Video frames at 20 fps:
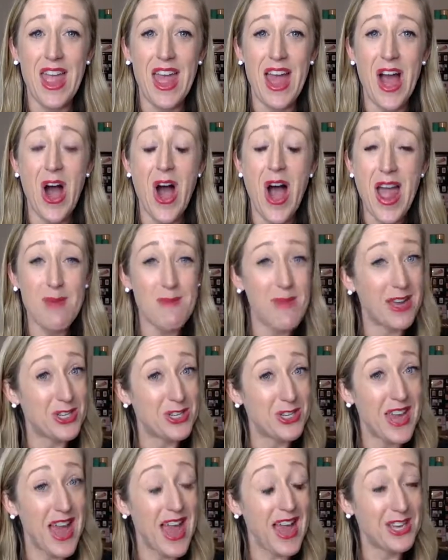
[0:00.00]
I am
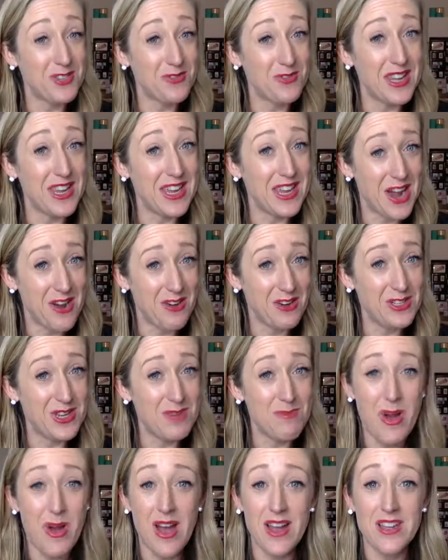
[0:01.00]
actually actively encouraging
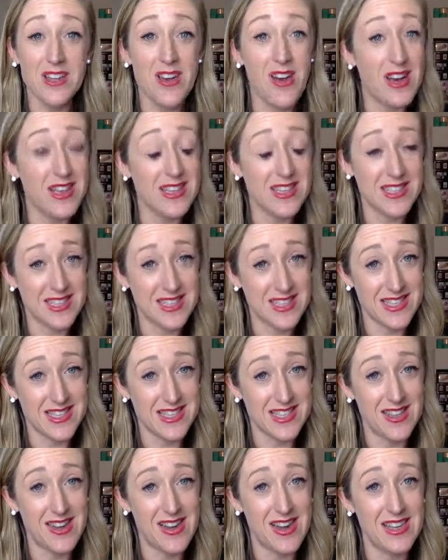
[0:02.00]
my entire success
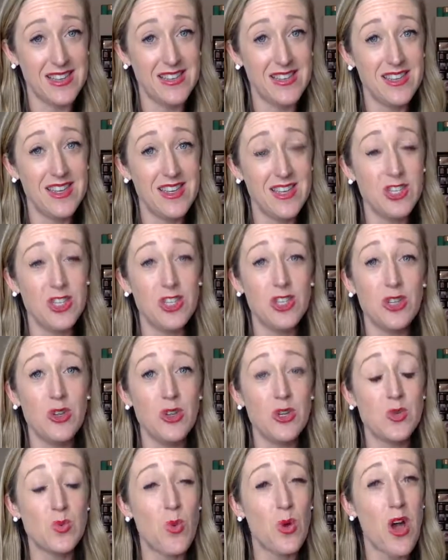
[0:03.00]
line to
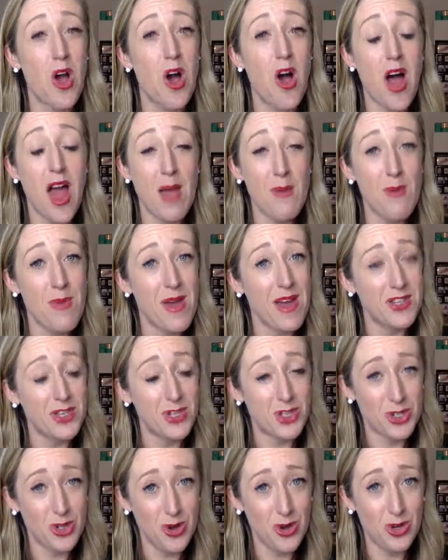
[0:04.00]
use what I am about to
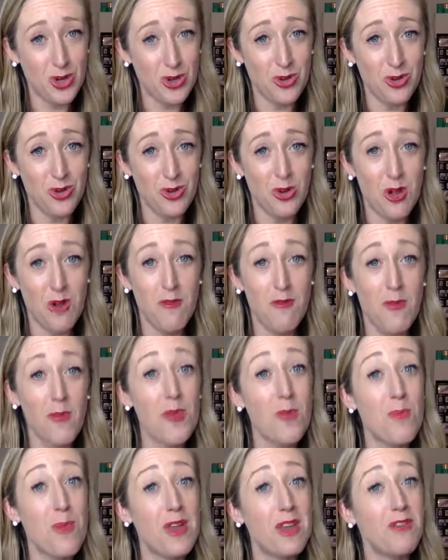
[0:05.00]
show you for
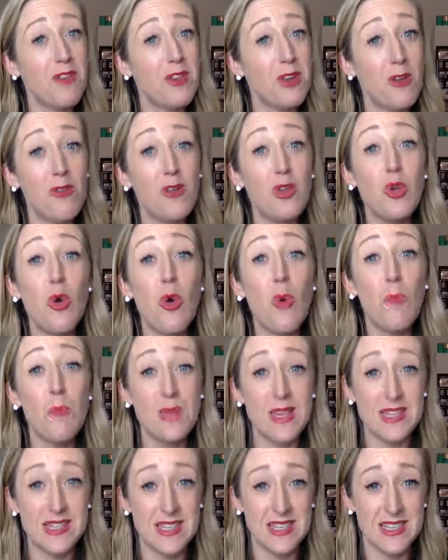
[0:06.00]
the benefit of your
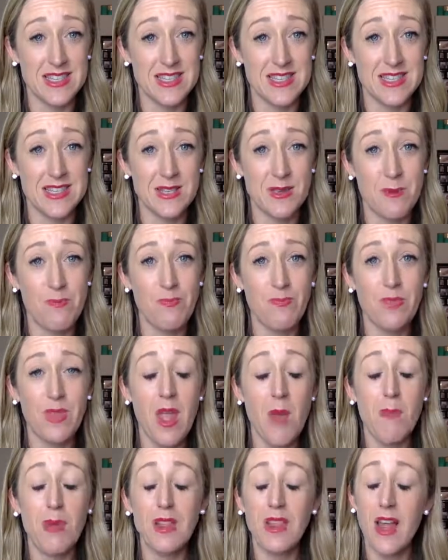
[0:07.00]
business.
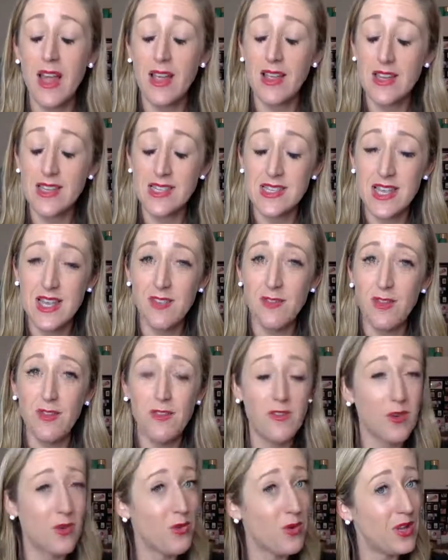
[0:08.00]
But like I said, if you
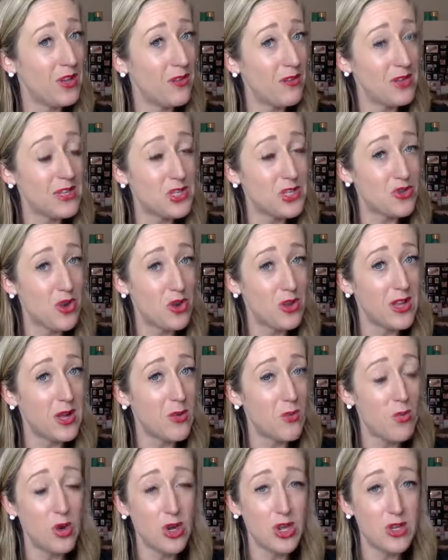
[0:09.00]
feel really, really strongly and
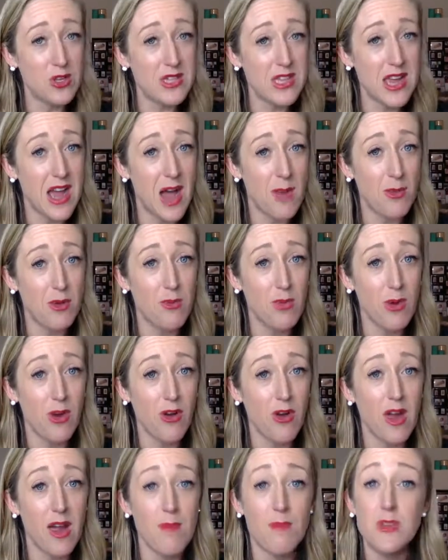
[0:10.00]
want to use the Arbonne
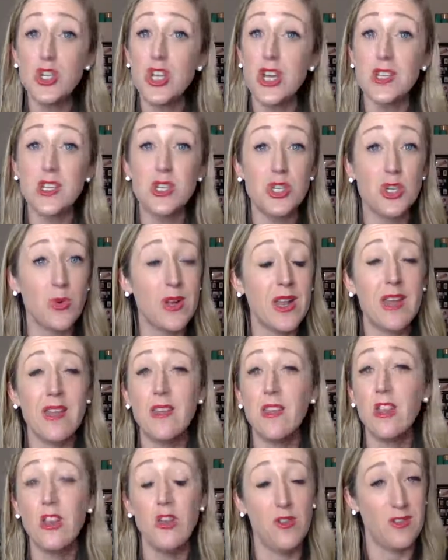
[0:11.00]
program, just do it
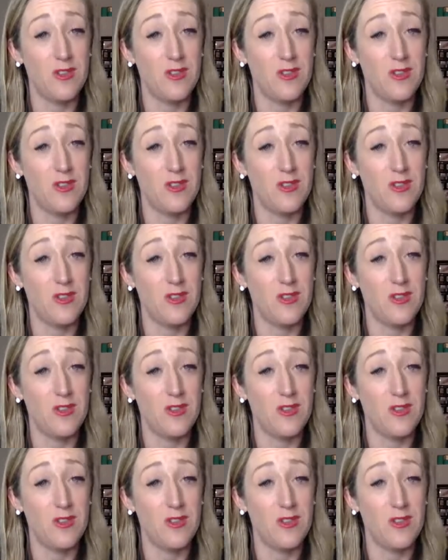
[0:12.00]
and use